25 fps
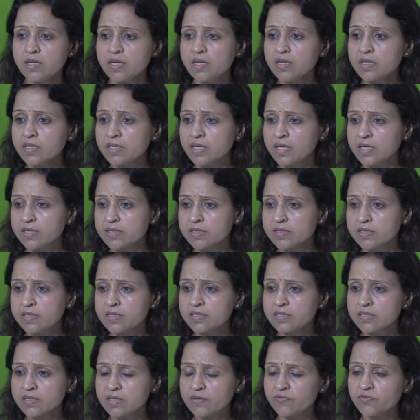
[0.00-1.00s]
in
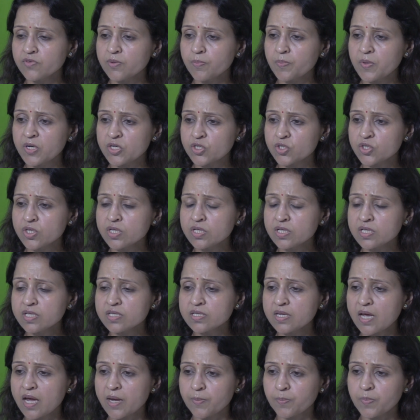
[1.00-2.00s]
cases if the patient
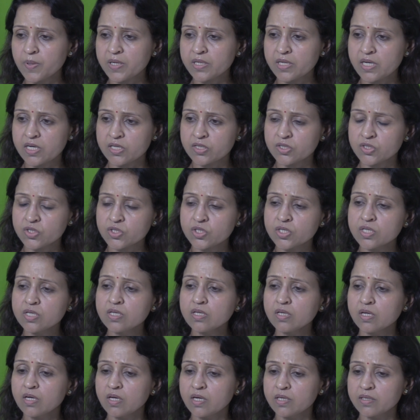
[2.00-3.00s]
is
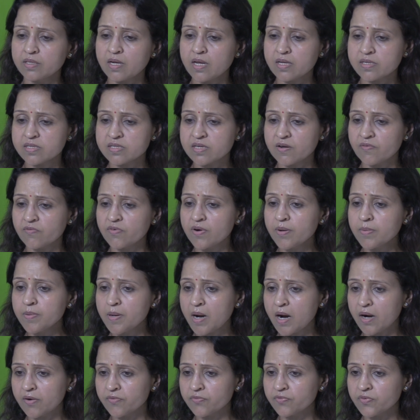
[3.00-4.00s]
hypertension and has developed
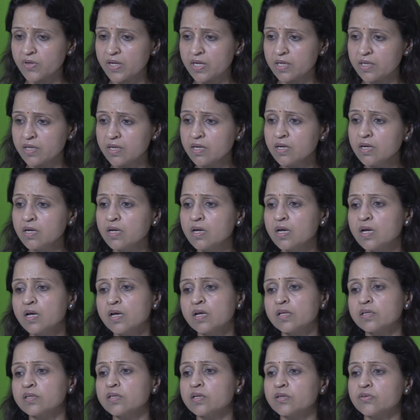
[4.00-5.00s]
heart failure,
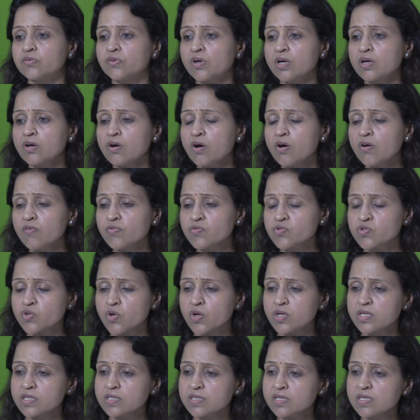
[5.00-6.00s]
the drug of
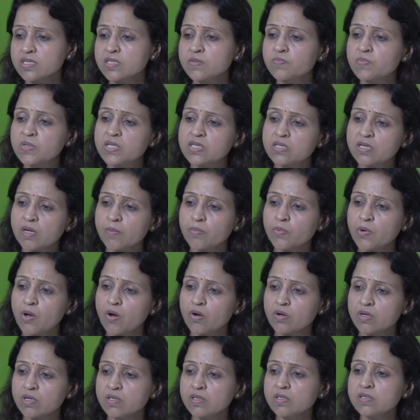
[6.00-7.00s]
choice is beta
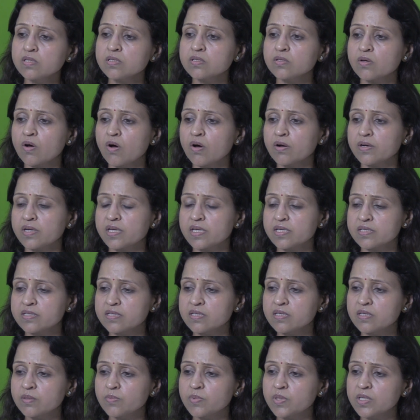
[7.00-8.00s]
blockers or ACE
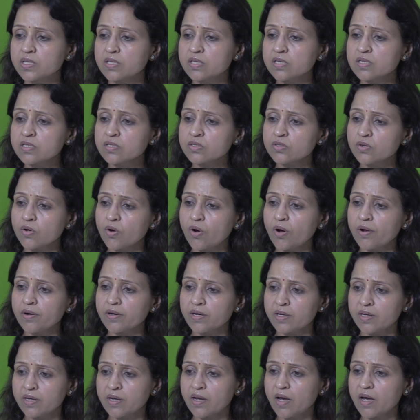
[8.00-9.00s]
inhibitors
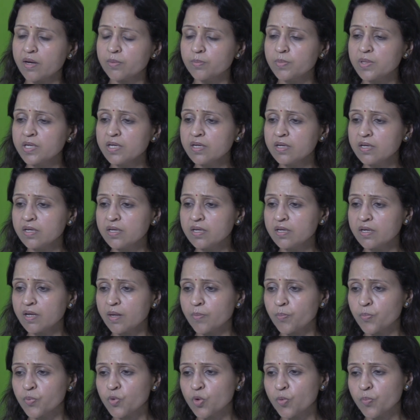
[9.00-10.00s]
or ARB in
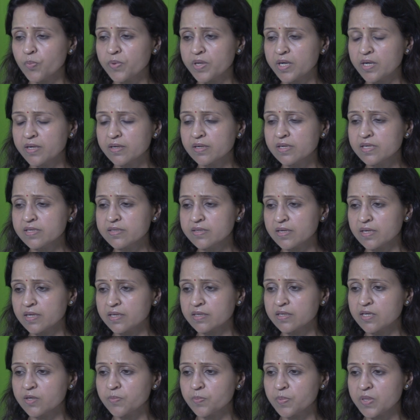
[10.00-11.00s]
appropriately
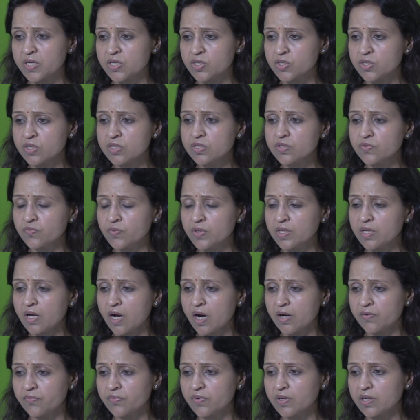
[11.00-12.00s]
selected patients with
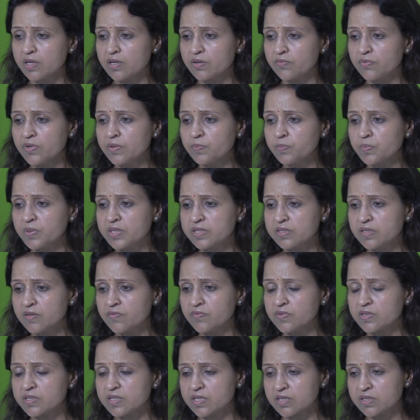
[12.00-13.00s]
heart failure with
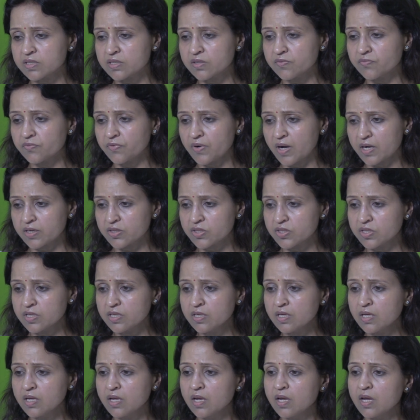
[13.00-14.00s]
preserved ejection
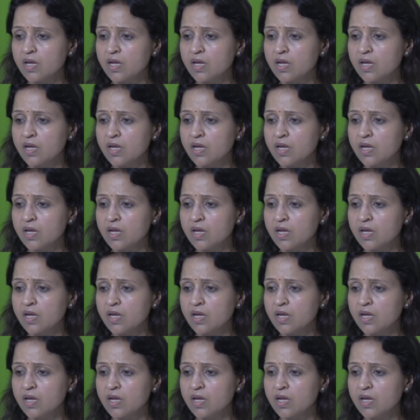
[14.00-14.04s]
fraction.